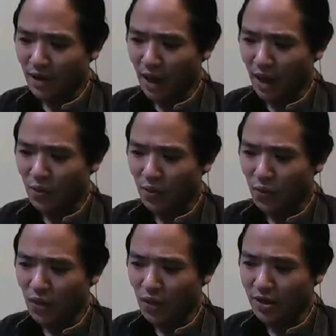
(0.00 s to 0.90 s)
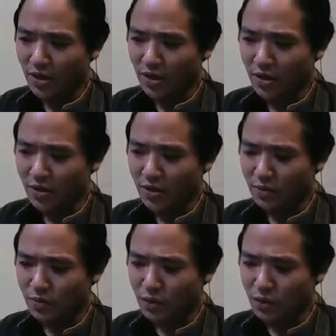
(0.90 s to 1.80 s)
I don't really
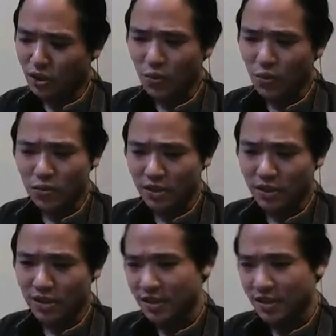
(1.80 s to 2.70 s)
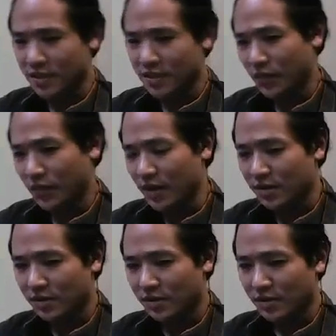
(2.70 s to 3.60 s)
show Jesus's
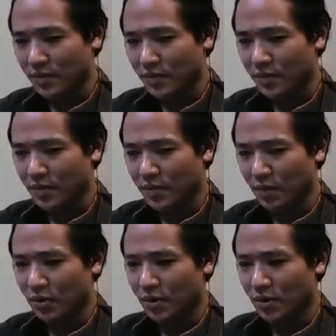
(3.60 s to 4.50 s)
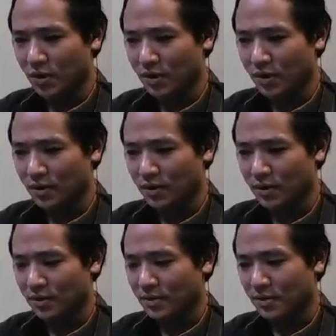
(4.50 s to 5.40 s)
face, but more
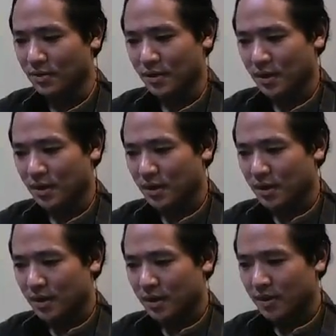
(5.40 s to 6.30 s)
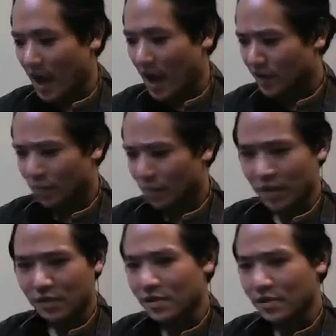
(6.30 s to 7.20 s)
on
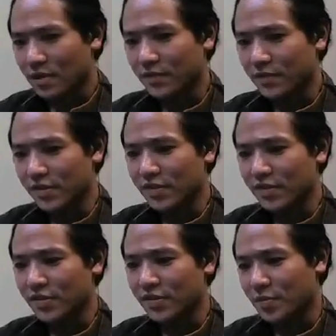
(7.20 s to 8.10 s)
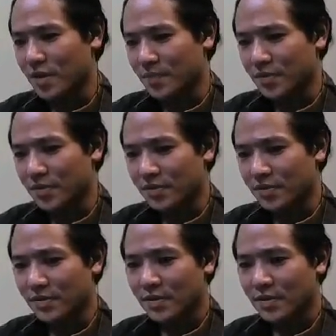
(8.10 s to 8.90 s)
aspects of Jesus, perhaps.